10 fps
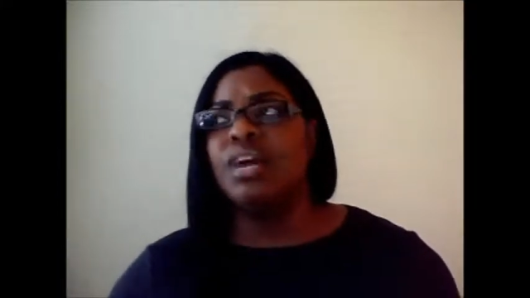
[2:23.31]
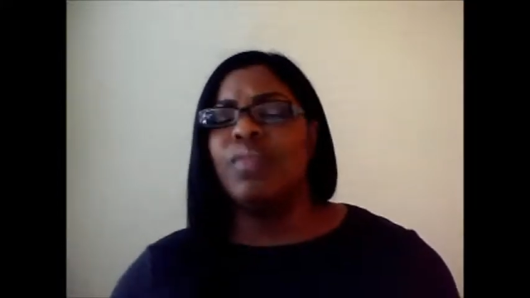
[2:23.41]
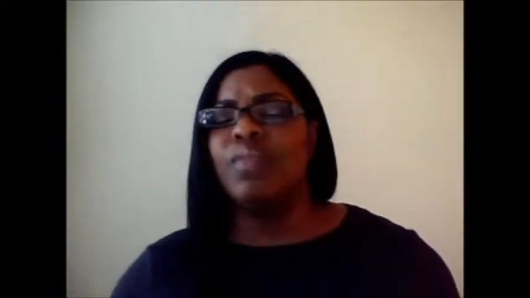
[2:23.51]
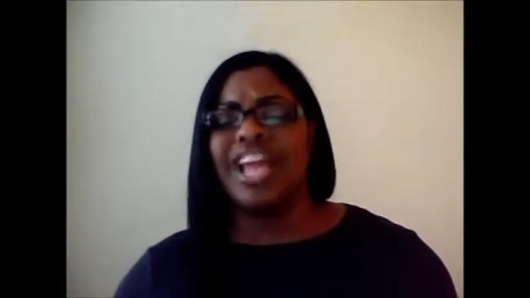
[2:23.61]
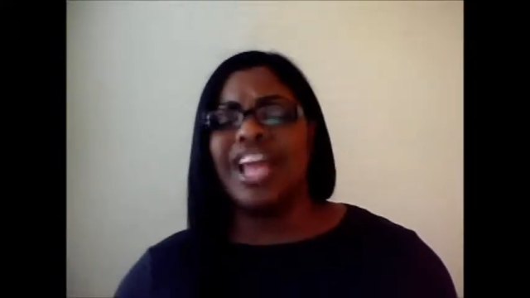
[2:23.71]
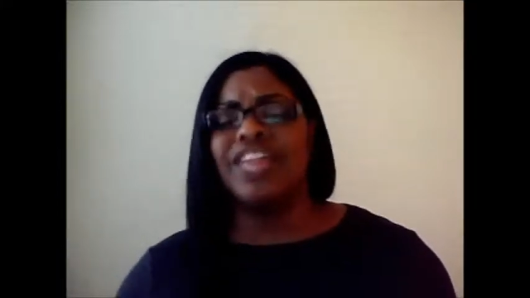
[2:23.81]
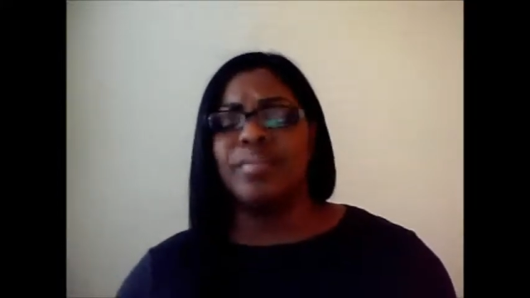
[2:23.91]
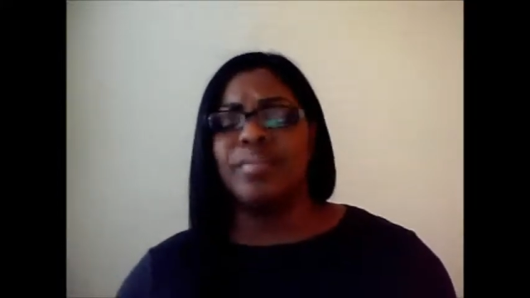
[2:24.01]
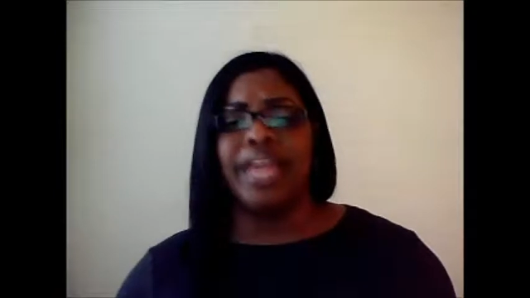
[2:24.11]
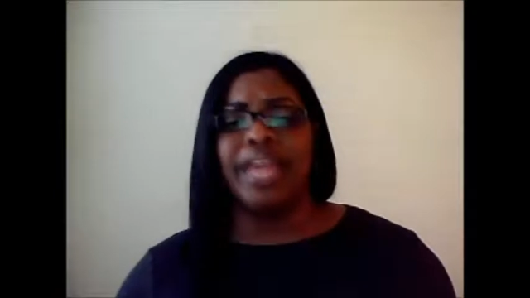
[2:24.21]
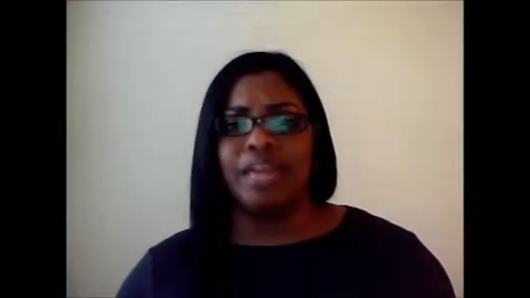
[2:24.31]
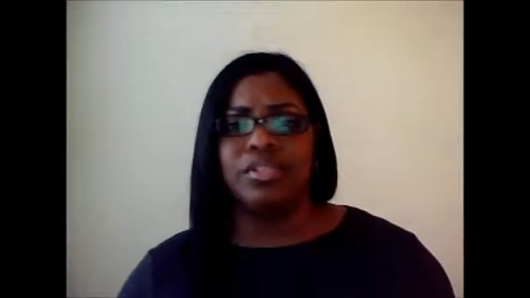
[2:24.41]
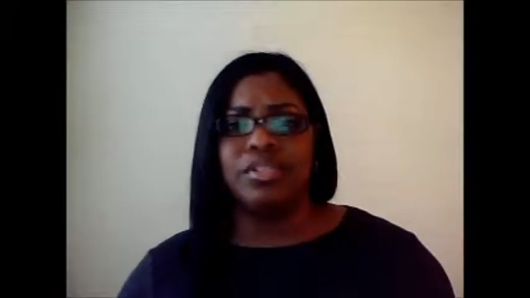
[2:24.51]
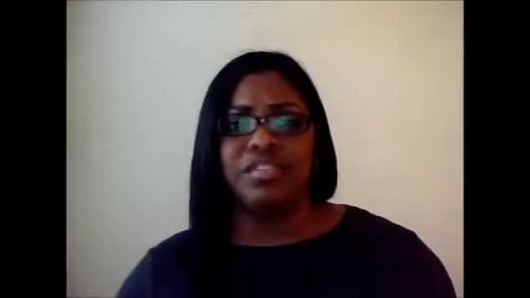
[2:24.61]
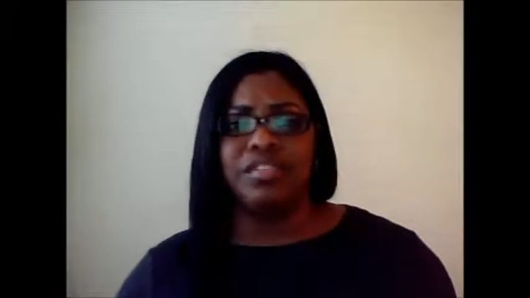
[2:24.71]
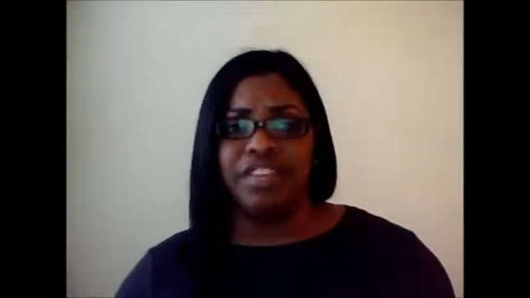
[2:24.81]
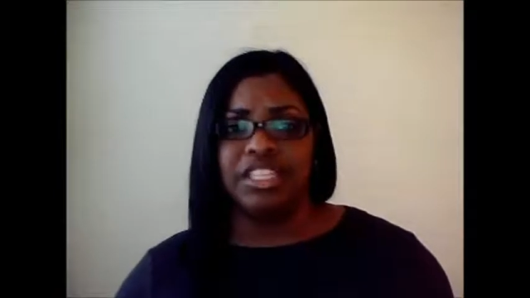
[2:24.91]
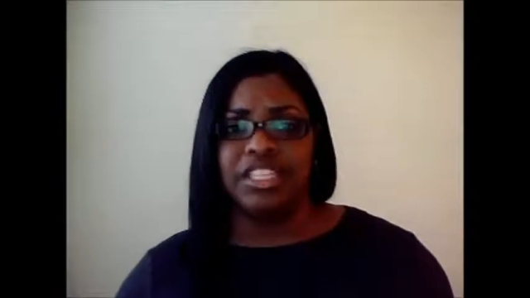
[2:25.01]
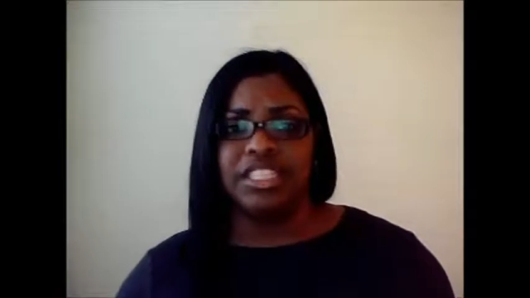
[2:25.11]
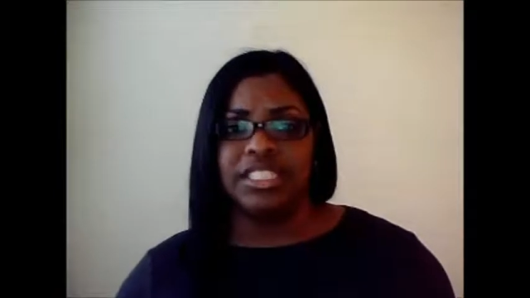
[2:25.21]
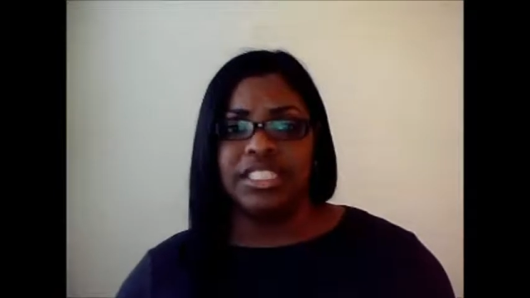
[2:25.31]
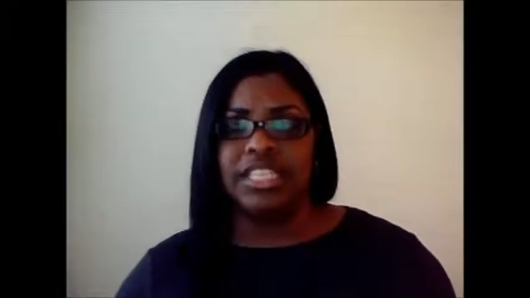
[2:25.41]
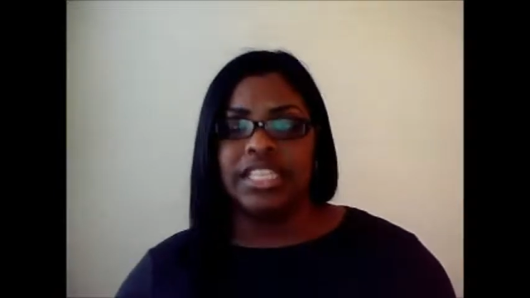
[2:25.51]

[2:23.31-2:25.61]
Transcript: Would I even be able to finish this?